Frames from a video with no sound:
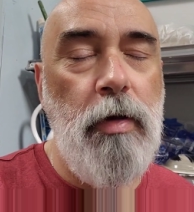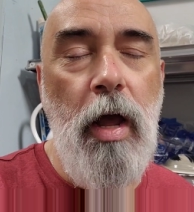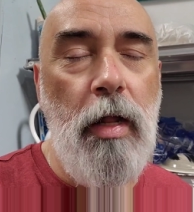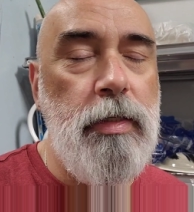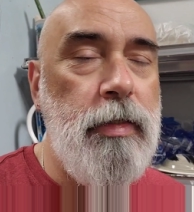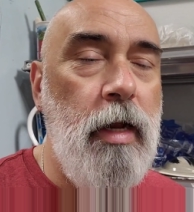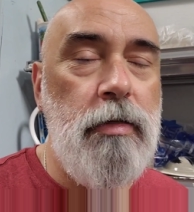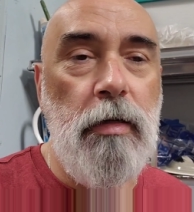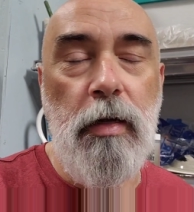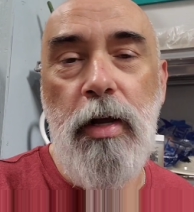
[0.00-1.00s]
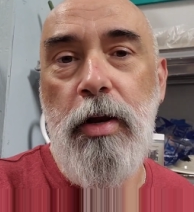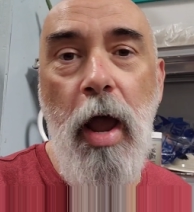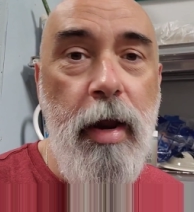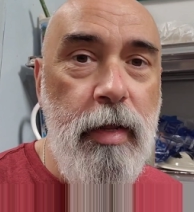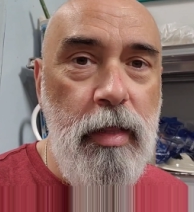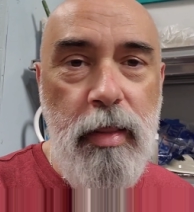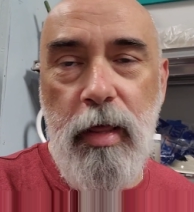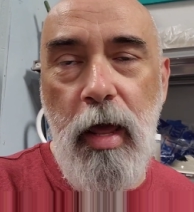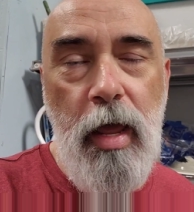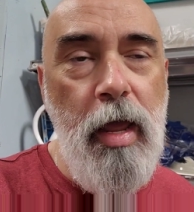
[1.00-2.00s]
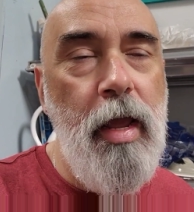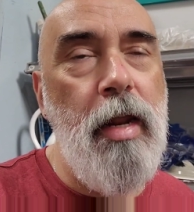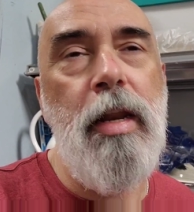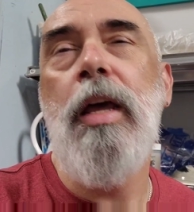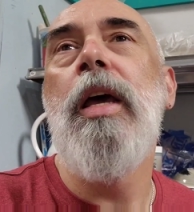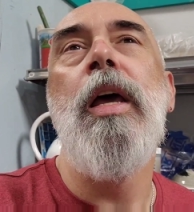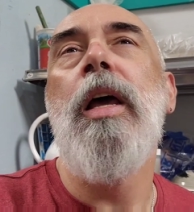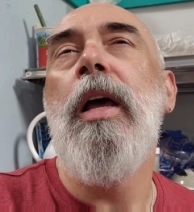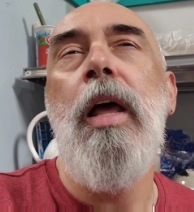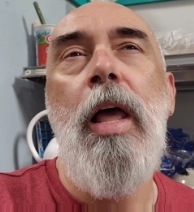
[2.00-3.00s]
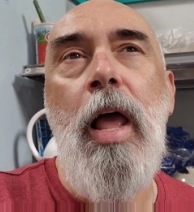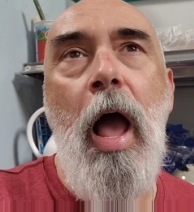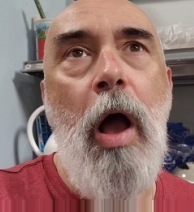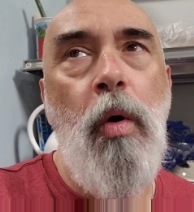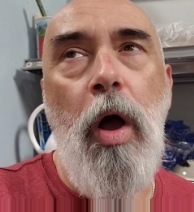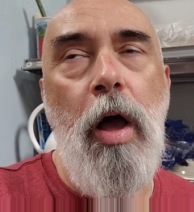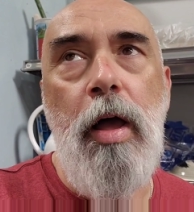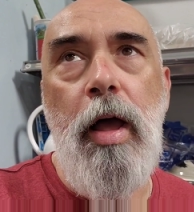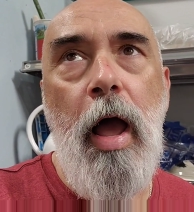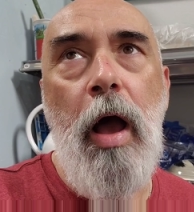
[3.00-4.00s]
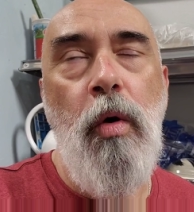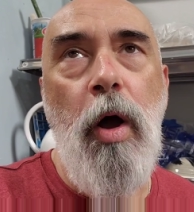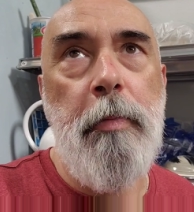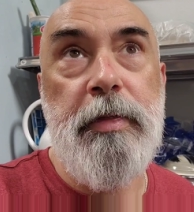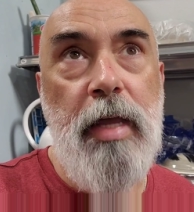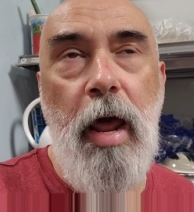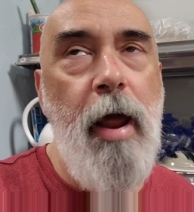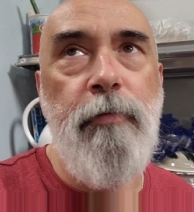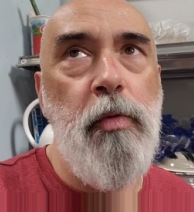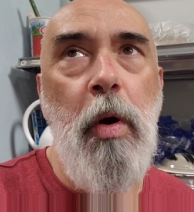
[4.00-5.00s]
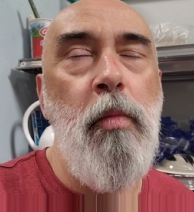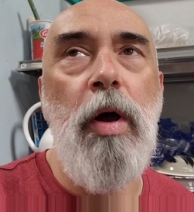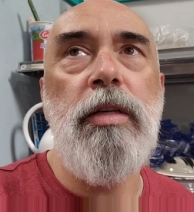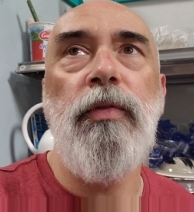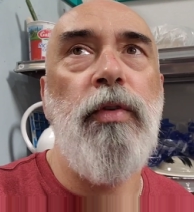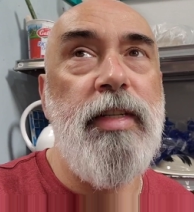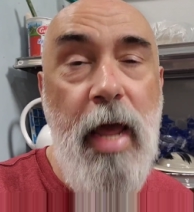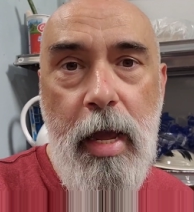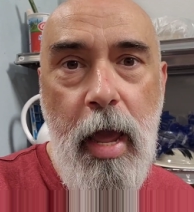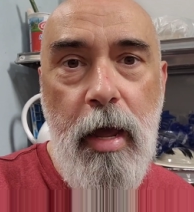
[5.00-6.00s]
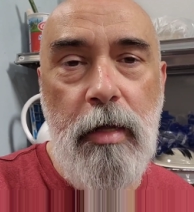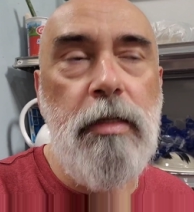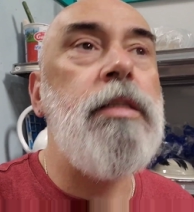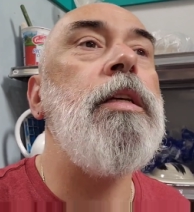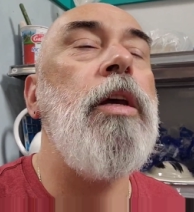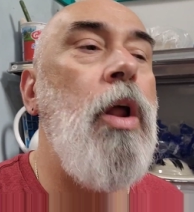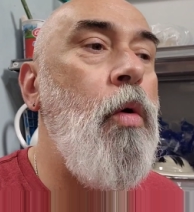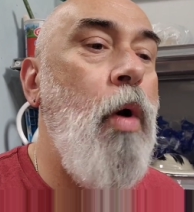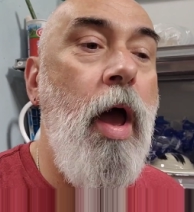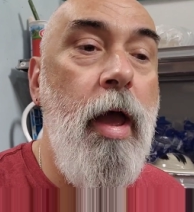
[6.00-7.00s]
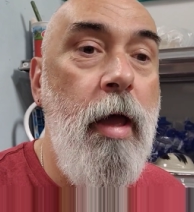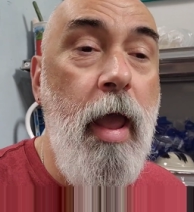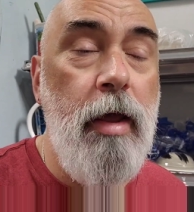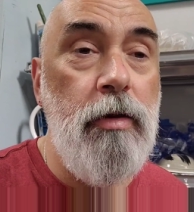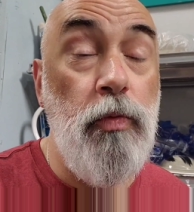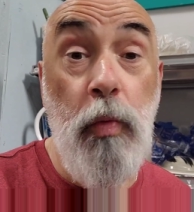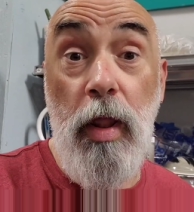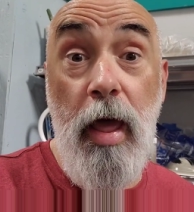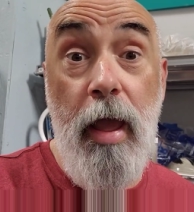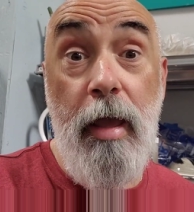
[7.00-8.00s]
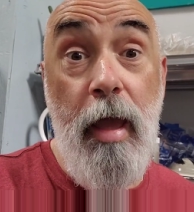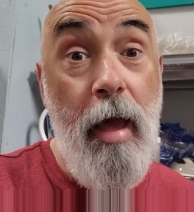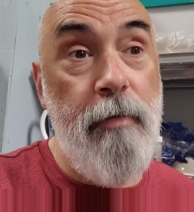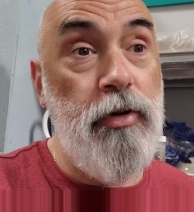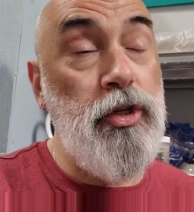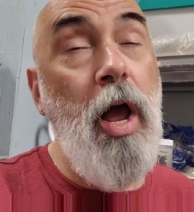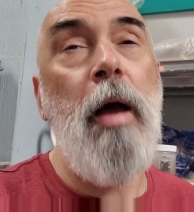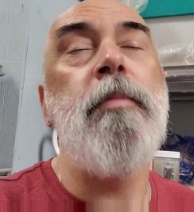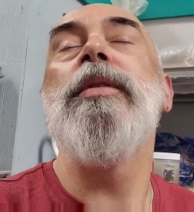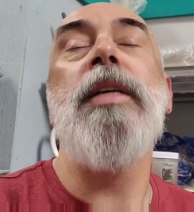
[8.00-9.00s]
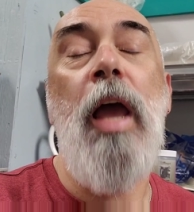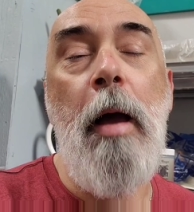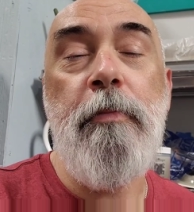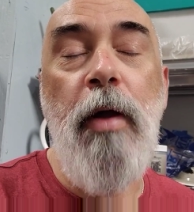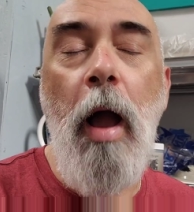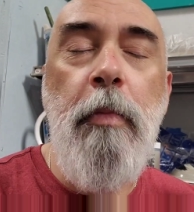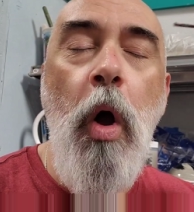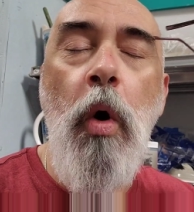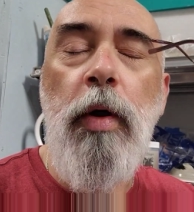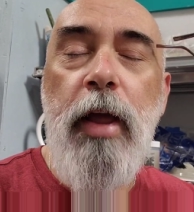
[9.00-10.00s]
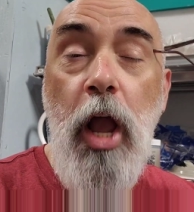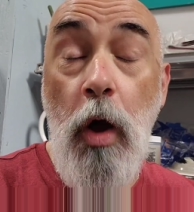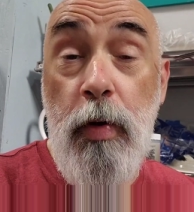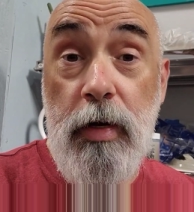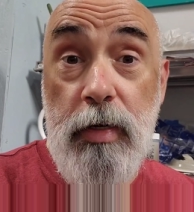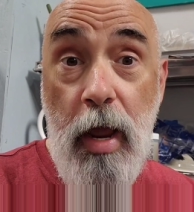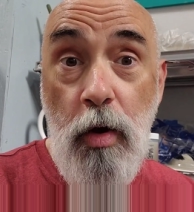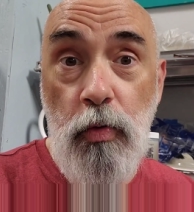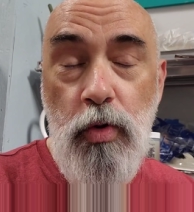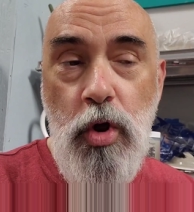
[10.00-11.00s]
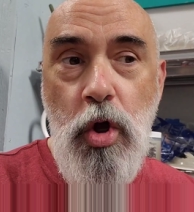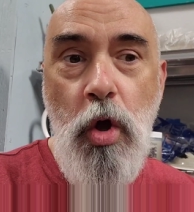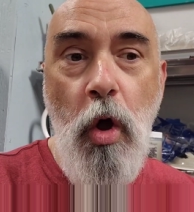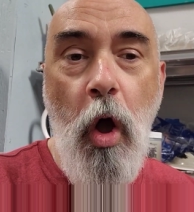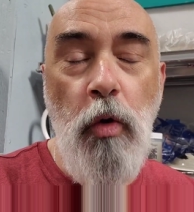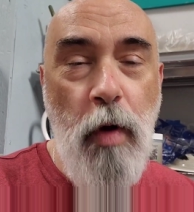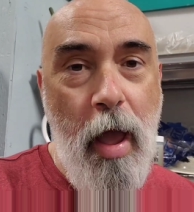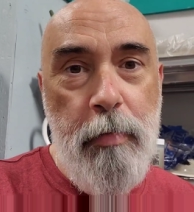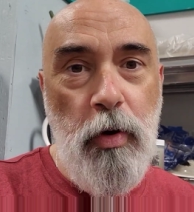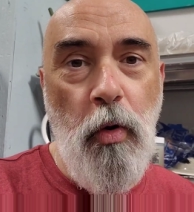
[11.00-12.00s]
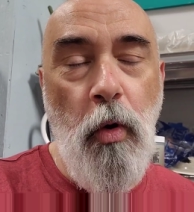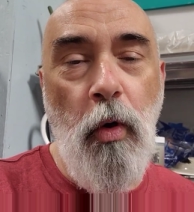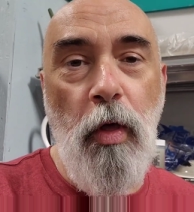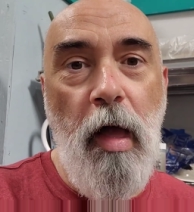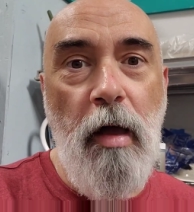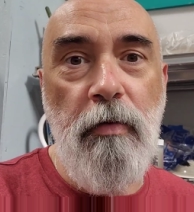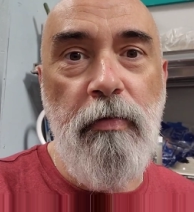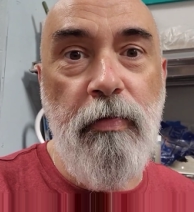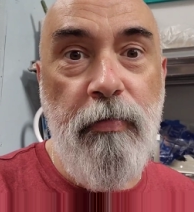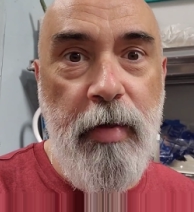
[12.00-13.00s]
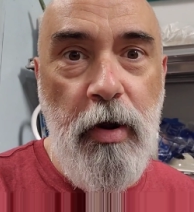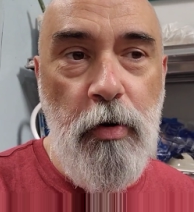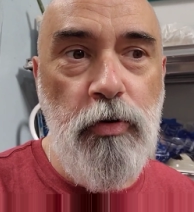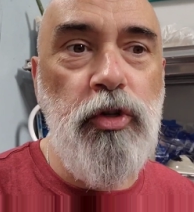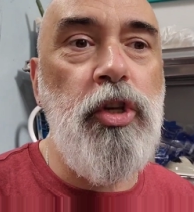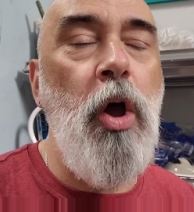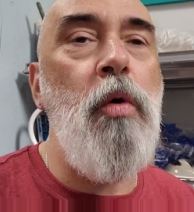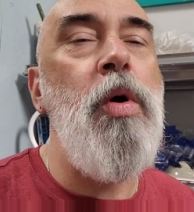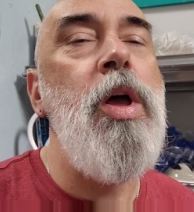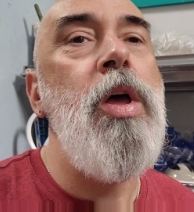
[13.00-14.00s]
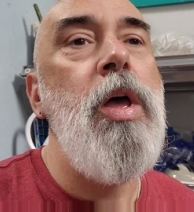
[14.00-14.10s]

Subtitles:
Continental and United thing and how upset everyone was for decades. You know, and well, I have a job. I'm already going down a rabbit hole of fear. So